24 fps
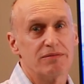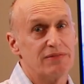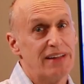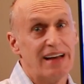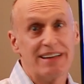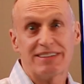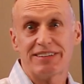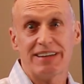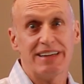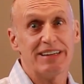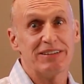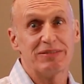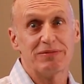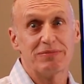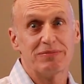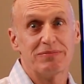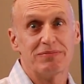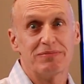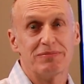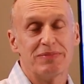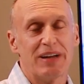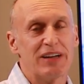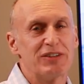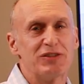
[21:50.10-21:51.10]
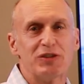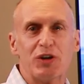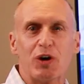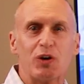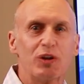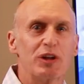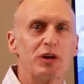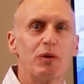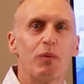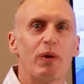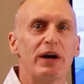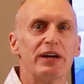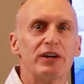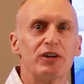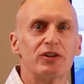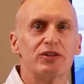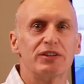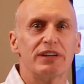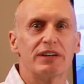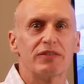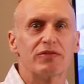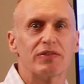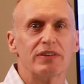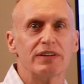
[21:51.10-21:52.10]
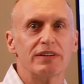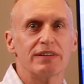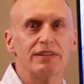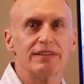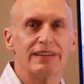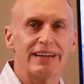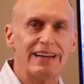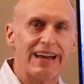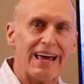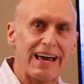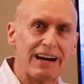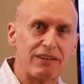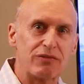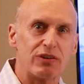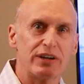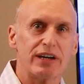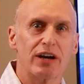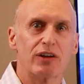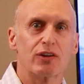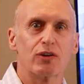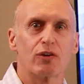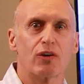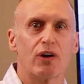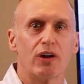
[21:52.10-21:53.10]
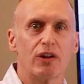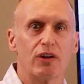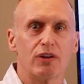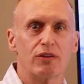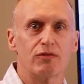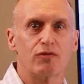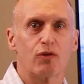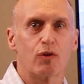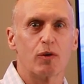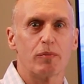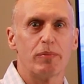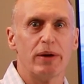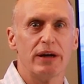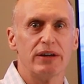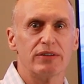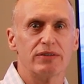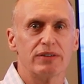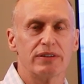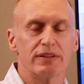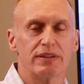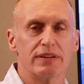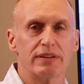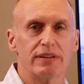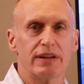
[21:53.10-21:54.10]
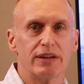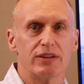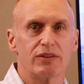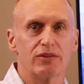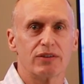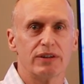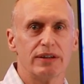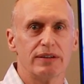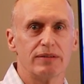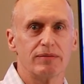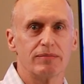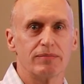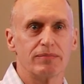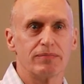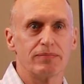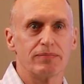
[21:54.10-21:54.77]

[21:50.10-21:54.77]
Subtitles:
That's it. That's the only way you're different than every other All-On-4 patient that they treat.